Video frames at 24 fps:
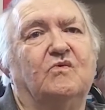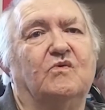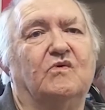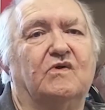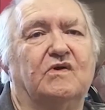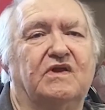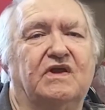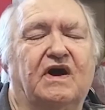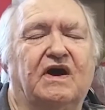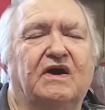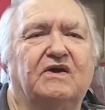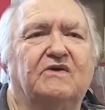
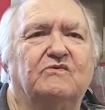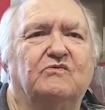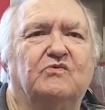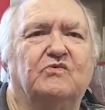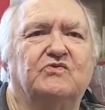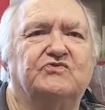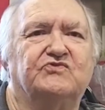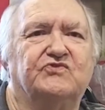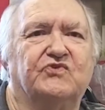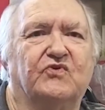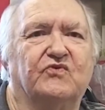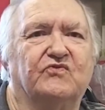when I
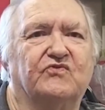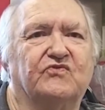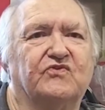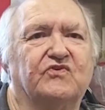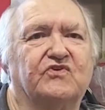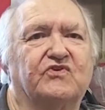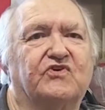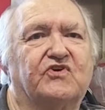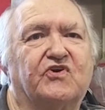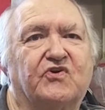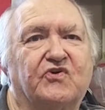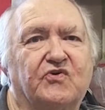was over
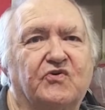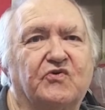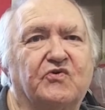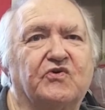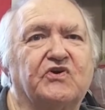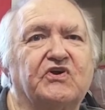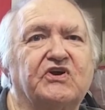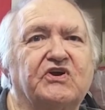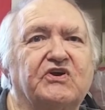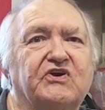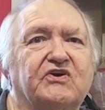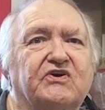in
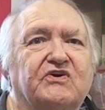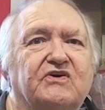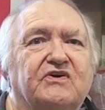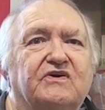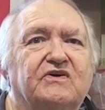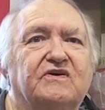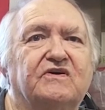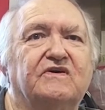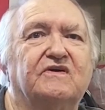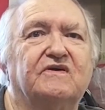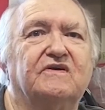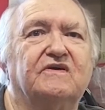Korea,
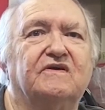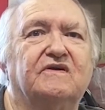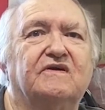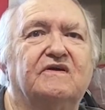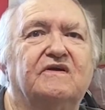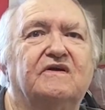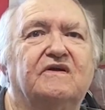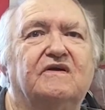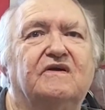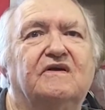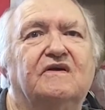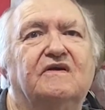
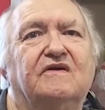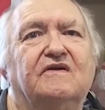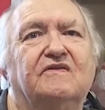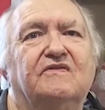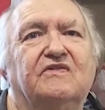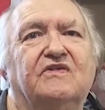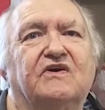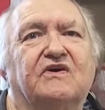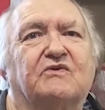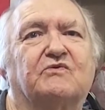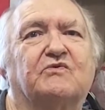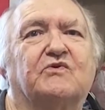
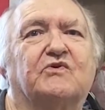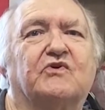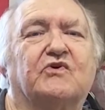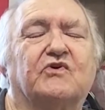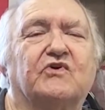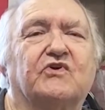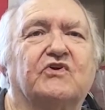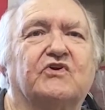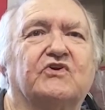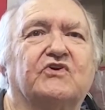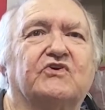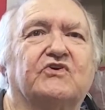they were
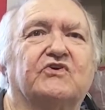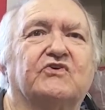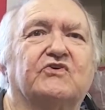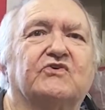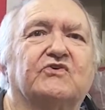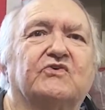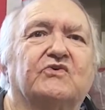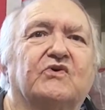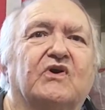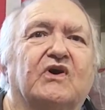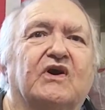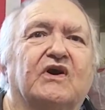going
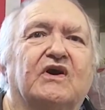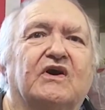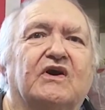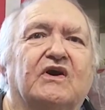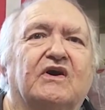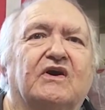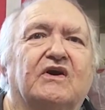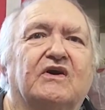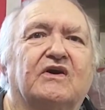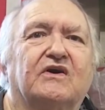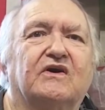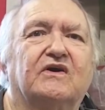to
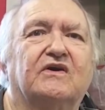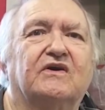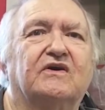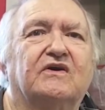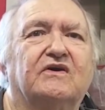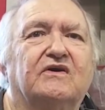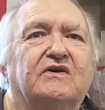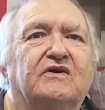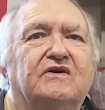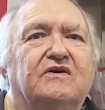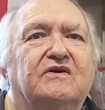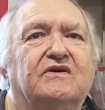uh,
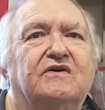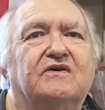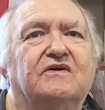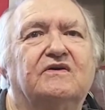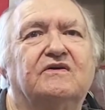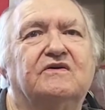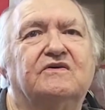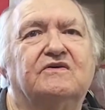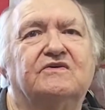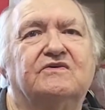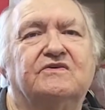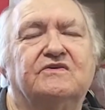
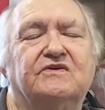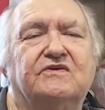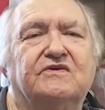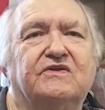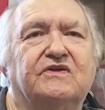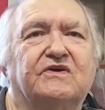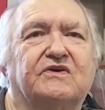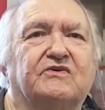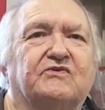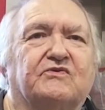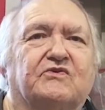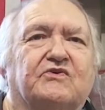
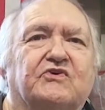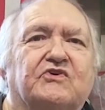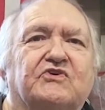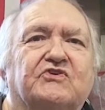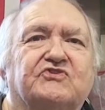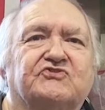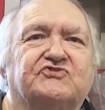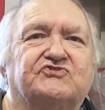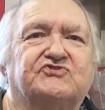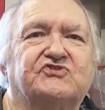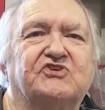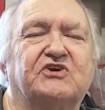they were going
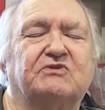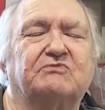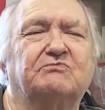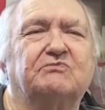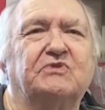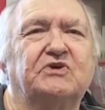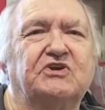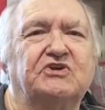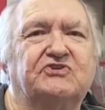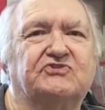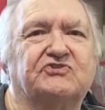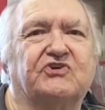to send
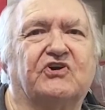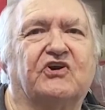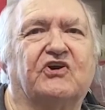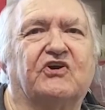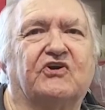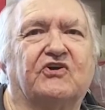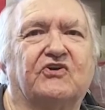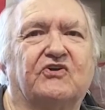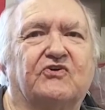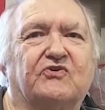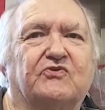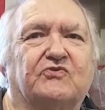me to
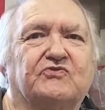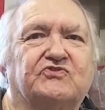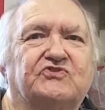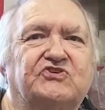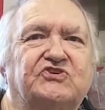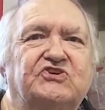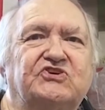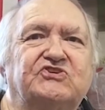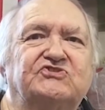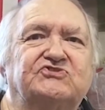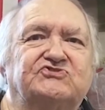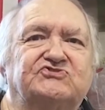
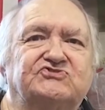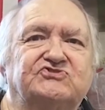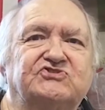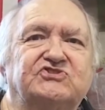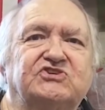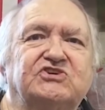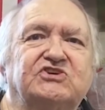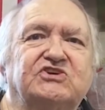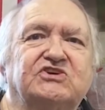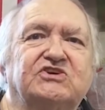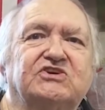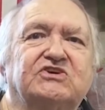
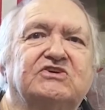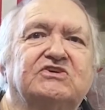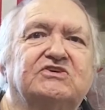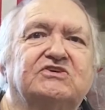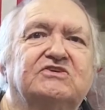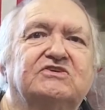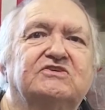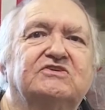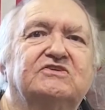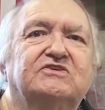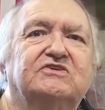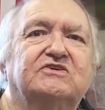ROTC
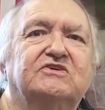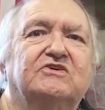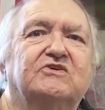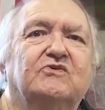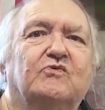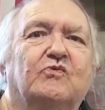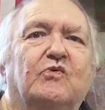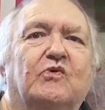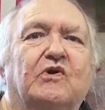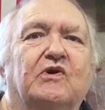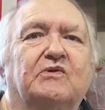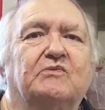
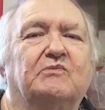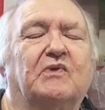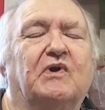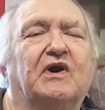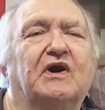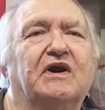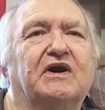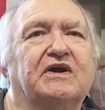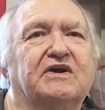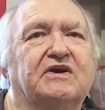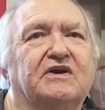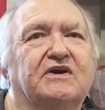when
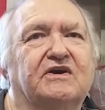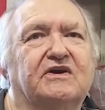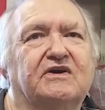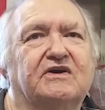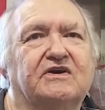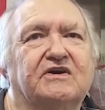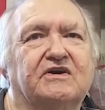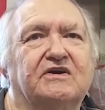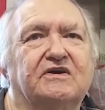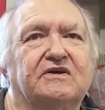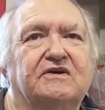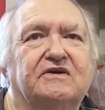my
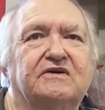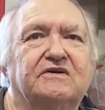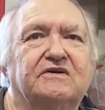uh,